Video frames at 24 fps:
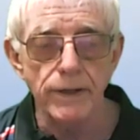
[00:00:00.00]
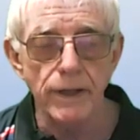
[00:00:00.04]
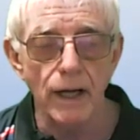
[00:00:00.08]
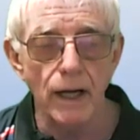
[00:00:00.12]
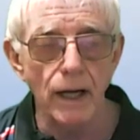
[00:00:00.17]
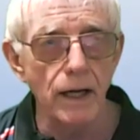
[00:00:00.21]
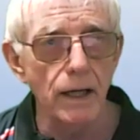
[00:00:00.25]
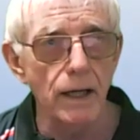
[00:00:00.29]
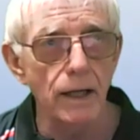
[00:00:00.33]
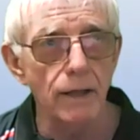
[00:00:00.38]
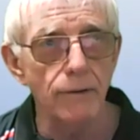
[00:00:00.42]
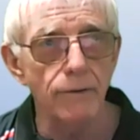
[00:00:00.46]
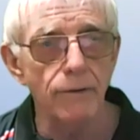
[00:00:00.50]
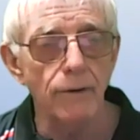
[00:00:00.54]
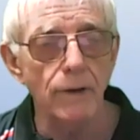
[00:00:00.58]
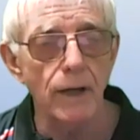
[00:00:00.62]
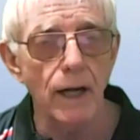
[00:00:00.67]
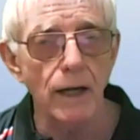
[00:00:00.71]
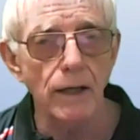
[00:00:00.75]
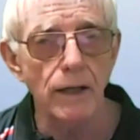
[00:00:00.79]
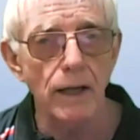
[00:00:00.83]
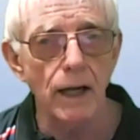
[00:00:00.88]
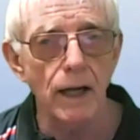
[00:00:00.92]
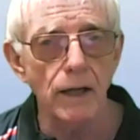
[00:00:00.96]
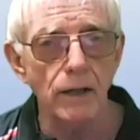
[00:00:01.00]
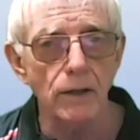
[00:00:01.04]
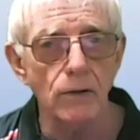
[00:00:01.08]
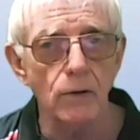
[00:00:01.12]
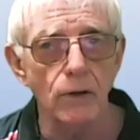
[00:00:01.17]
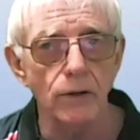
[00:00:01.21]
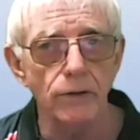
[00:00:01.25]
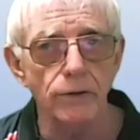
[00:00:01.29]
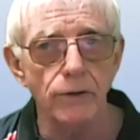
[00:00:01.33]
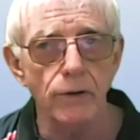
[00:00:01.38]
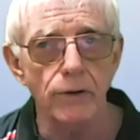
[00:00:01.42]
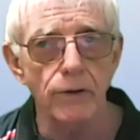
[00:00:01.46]
I go
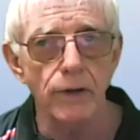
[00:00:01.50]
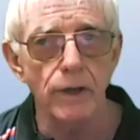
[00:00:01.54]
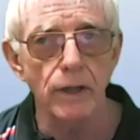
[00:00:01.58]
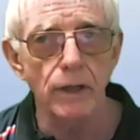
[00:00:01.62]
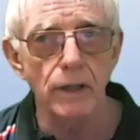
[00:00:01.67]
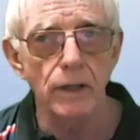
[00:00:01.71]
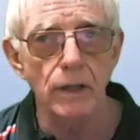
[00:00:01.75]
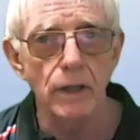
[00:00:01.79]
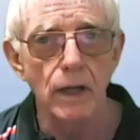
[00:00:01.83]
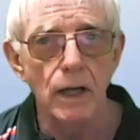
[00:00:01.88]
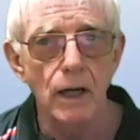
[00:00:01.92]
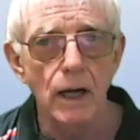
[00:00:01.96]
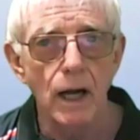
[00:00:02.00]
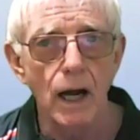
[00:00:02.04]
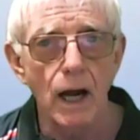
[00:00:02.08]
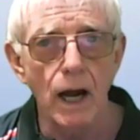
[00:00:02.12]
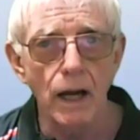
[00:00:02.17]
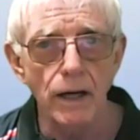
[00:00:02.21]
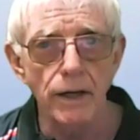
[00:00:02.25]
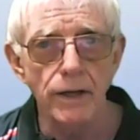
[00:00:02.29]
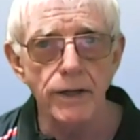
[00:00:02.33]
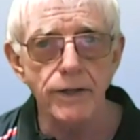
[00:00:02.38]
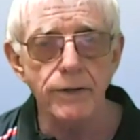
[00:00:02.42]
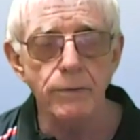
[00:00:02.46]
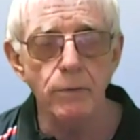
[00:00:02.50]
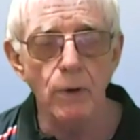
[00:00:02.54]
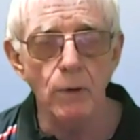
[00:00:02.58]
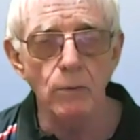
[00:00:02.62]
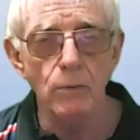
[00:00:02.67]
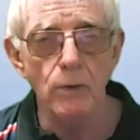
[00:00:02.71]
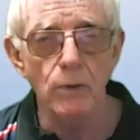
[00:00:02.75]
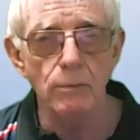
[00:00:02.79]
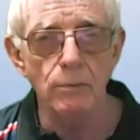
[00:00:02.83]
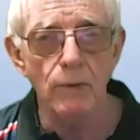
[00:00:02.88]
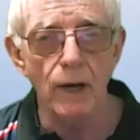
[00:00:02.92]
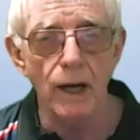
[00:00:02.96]
into the highest one
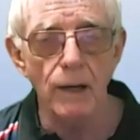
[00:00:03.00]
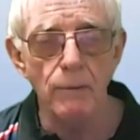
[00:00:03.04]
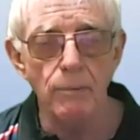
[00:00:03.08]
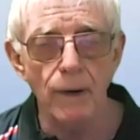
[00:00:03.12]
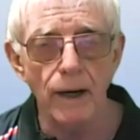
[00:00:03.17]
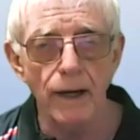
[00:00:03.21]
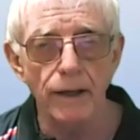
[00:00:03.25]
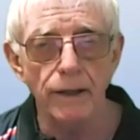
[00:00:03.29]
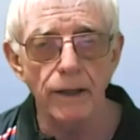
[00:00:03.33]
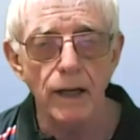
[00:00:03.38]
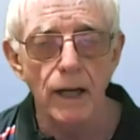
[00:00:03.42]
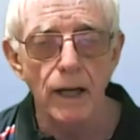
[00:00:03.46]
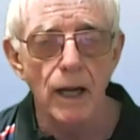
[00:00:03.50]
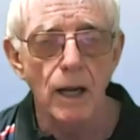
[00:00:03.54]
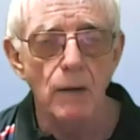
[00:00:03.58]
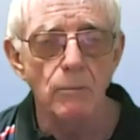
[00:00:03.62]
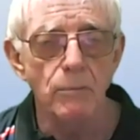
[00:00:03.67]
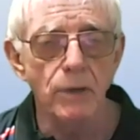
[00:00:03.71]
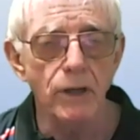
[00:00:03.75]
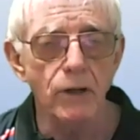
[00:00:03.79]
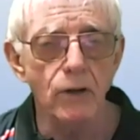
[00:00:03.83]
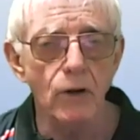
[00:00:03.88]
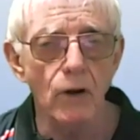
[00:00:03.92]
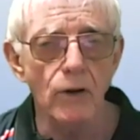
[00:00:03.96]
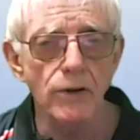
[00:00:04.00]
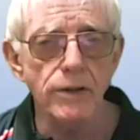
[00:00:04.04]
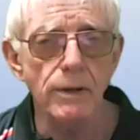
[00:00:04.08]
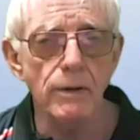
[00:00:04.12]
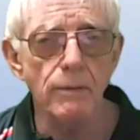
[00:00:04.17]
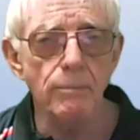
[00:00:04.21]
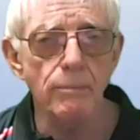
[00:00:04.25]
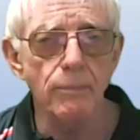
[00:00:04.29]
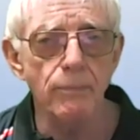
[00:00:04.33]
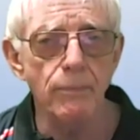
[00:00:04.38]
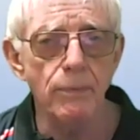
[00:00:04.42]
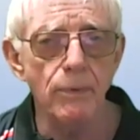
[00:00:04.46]
with my bank because it
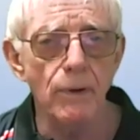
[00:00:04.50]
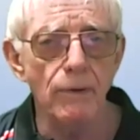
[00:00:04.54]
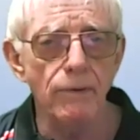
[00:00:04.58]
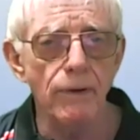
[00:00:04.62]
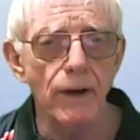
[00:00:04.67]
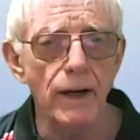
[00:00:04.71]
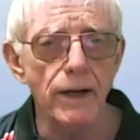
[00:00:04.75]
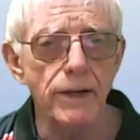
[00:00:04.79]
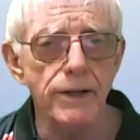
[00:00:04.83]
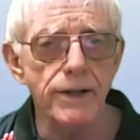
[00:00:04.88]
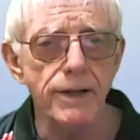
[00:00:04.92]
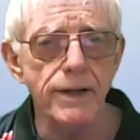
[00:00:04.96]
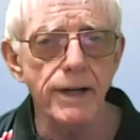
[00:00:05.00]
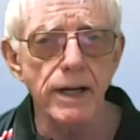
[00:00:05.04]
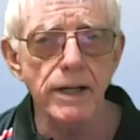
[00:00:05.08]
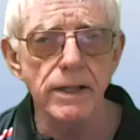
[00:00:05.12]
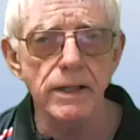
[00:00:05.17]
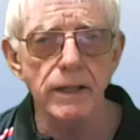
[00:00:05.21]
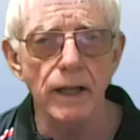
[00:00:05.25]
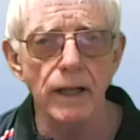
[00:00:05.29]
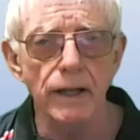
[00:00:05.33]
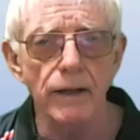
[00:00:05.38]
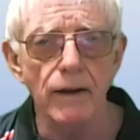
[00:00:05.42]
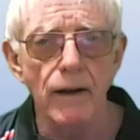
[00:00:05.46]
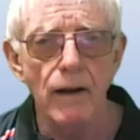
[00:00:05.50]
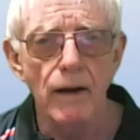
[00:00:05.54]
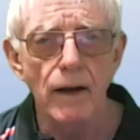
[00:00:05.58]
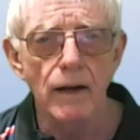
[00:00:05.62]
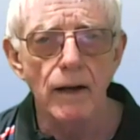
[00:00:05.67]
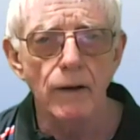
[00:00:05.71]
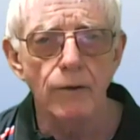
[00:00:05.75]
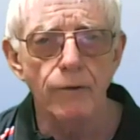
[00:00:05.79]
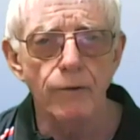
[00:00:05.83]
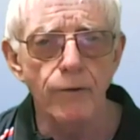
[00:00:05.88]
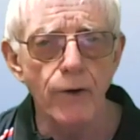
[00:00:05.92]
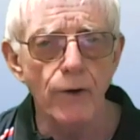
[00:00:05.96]
provides things like
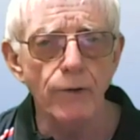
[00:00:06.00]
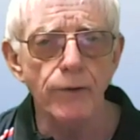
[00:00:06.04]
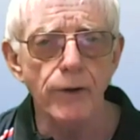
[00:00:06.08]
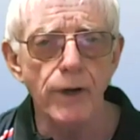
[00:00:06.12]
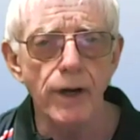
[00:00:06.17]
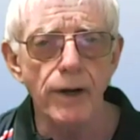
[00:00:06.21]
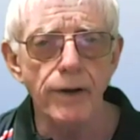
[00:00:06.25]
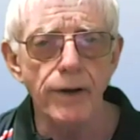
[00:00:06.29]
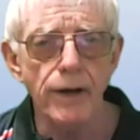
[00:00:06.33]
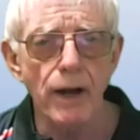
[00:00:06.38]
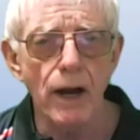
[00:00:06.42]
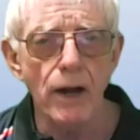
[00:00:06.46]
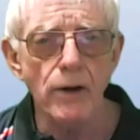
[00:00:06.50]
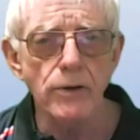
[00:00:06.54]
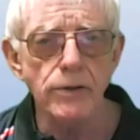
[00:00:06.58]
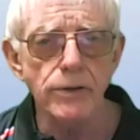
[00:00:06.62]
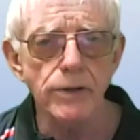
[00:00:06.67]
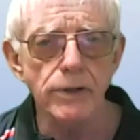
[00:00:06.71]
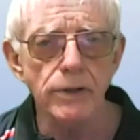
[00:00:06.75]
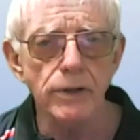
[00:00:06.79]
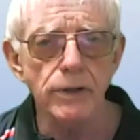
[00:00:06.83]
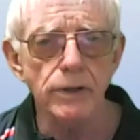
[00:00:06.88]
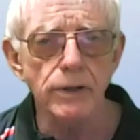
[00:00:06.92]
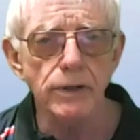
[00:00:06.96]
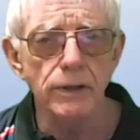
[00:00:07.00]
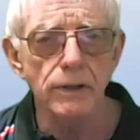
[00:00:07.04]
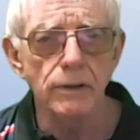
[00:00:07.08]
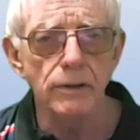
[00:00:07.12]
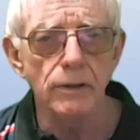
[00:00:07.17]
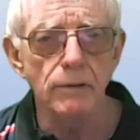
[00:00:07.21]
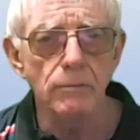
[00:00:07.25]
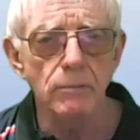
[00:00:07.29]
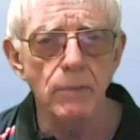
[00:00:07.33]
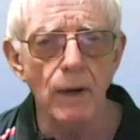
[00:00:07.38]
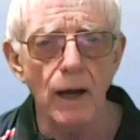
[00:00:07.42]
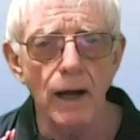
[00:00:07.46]
50,000
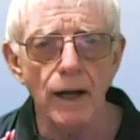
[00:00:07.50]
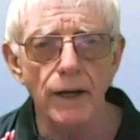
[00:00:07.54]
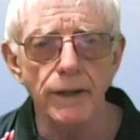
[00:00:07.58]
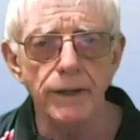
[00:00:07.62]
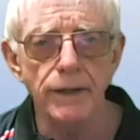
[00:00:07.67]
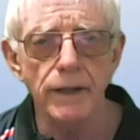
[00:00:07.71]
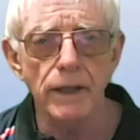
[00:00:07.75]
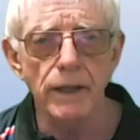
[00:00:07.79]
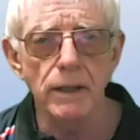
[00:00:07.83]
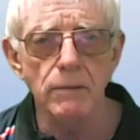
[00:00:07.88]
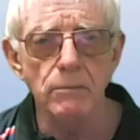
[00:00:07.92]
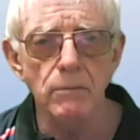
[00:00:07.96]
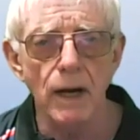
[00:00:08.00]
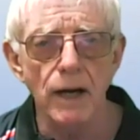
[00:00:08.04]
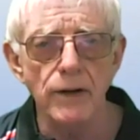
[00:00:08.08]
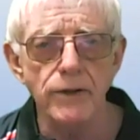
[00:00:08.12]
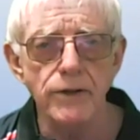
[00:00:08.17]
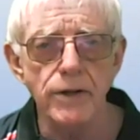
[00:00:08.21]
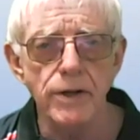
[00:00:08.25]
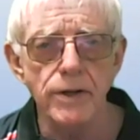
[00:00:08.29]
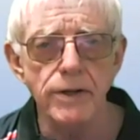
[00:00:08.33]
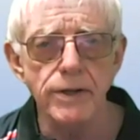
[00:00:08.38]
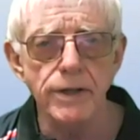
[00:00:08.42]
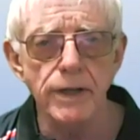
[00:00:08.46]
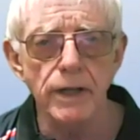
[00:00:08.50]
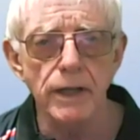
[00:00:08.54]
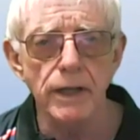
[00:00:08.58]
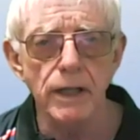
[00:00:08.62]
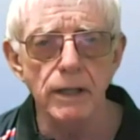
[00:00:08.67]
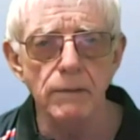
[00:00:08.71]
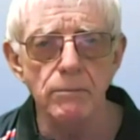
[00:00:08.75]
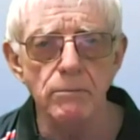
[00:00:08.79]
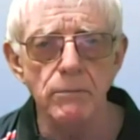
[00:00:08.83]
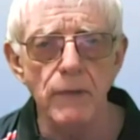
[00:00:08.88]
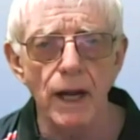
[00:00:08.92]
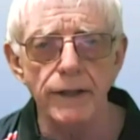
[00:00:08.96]
baht emergency
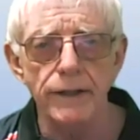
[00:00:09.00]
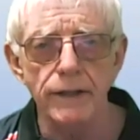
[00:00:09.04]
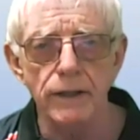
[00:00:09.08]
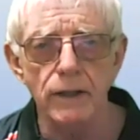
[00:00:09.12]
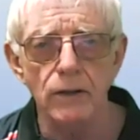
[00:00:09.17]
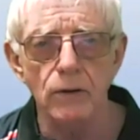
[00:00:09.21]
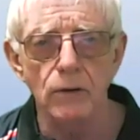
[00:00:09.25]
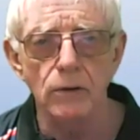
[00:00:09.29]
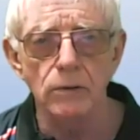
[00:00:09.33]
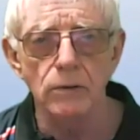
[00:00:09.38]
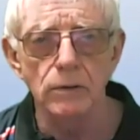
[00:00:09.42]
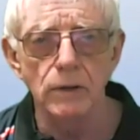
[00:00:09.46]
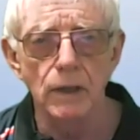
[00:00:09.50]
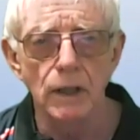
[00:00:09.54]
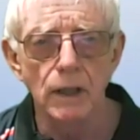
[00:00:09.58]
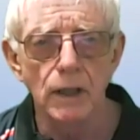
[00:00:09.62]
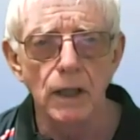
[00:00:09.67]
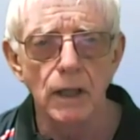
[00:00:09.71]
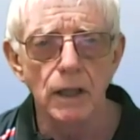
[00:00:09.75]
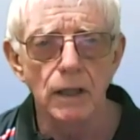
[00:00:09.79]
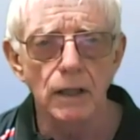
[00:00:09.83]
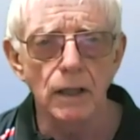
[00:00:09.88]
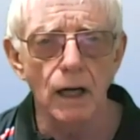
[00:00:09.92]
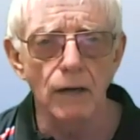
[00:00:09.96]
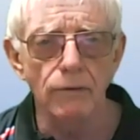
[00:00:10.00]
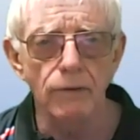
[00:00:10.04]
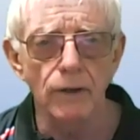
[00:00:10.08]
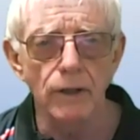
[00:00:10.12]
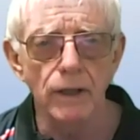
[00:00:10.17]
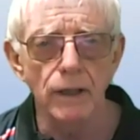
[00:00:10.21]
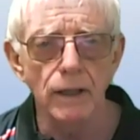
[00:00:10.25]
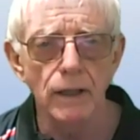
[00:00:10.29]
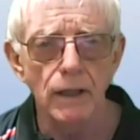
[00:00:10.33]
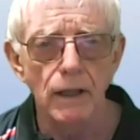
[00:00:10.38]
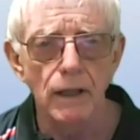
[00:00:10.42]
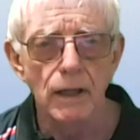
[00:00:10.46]
medical
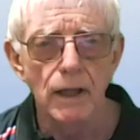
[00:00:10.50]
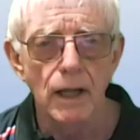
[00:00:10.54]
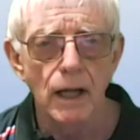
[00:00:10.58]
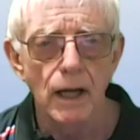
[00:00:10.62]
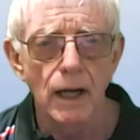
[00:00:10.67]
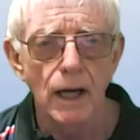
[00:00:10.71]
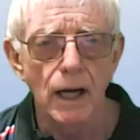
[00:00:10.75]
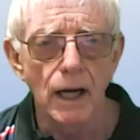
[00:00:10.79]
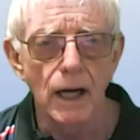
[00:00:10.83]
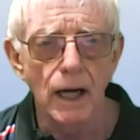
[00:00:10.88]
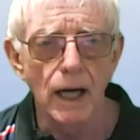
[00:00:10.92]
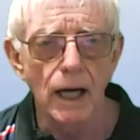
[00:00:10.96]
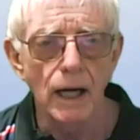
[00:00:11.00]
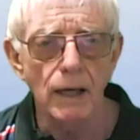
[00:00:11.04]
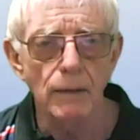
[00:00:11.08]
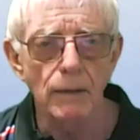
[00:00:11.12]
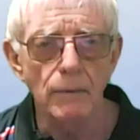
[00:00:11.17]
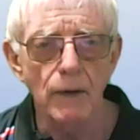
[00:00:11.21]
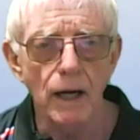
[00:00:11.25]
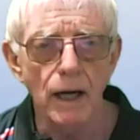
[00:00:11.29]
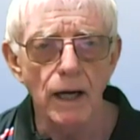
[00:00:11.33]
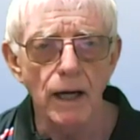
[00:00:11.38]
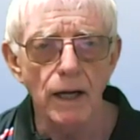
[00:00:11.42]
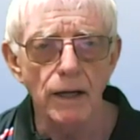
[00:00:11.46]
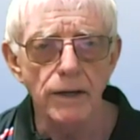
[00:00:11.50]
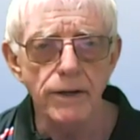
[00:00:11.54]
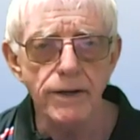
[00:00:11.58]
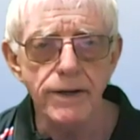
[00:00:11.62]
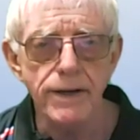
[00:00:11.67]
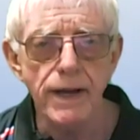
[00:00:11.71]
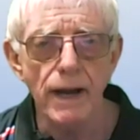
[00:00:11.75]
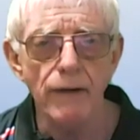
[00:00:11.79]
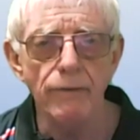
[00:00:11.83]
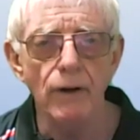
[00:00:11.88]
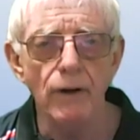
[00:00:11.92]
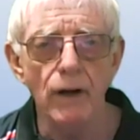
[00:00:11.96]
cover, and
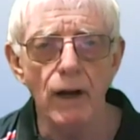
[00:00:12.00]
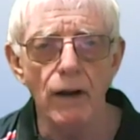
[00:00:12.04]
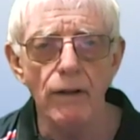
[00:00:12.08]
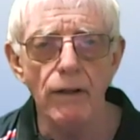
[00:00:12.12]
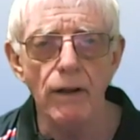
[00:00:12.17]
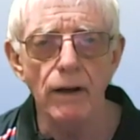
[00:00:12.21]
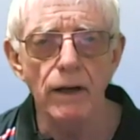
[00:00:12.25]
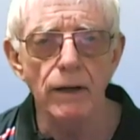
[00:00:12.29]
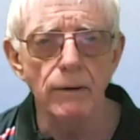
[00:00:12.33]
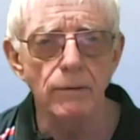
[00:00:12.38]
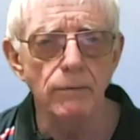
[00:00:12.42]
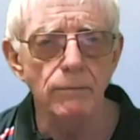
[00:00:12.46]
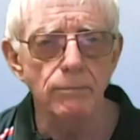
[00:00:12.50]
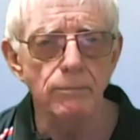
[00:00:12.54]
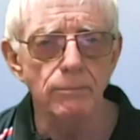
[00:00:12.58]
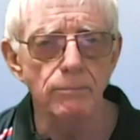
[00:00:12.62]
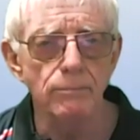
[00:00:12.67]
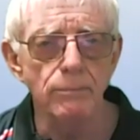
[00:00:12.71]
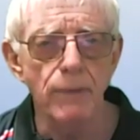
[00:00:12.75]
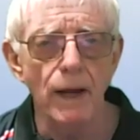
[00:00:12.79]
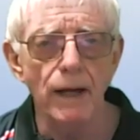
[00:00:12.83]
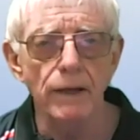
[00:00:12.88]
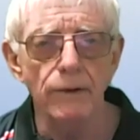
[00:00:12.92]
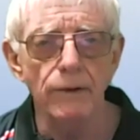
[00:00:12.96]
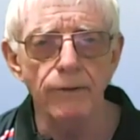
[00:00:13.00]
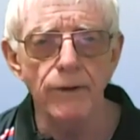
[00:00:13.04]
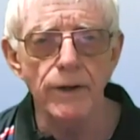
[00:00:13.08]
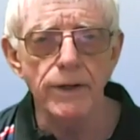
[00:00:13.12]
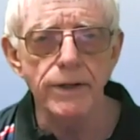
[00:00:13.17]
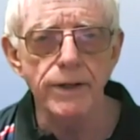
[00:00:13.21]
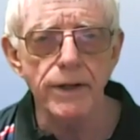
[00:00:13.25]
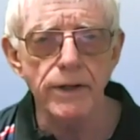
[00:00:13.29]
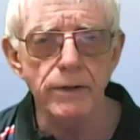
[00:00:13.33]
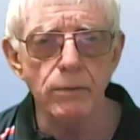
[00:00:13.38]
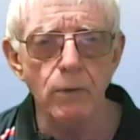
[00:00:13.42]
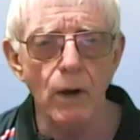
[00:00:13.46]
several other benefits
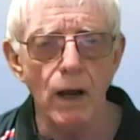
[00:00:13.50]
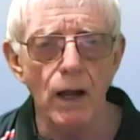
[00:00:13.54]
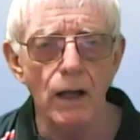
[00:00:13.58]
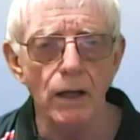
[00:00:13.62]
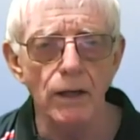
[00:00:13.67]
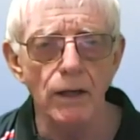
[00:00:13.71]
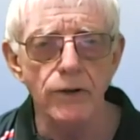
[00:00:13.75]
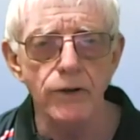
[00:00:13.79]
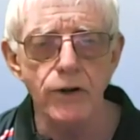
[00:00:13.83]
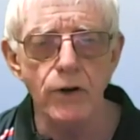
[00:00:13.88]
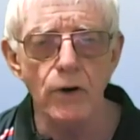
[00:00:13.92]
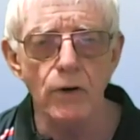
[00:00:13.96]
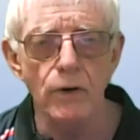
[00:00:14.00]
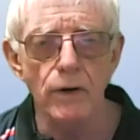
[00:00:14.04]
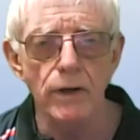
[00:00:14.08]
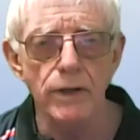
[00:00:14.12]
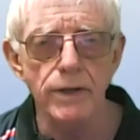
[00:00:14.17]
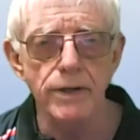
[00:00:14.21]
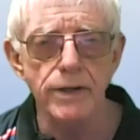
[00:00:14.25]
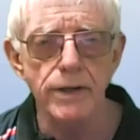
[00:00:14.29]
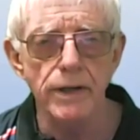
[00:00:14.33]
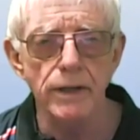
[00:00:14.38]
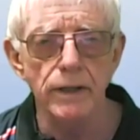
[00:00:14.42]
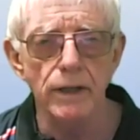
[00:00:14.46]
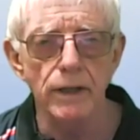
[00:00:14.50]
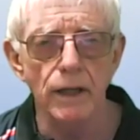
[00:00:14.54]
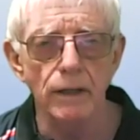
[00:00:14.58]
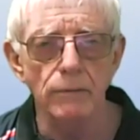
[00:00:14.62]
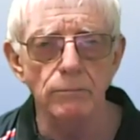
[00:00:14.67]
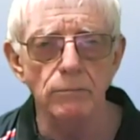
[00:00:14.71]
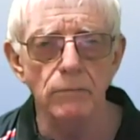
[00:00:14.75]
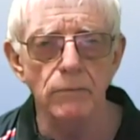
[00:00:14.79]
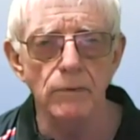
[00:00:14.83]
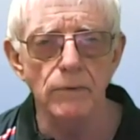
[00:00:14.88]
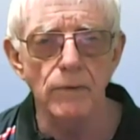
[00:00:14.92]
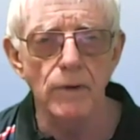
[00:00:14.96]
as well, insurance
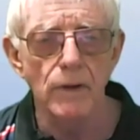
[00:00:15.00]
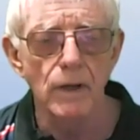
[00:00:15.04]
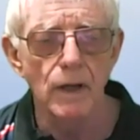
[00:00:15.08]
and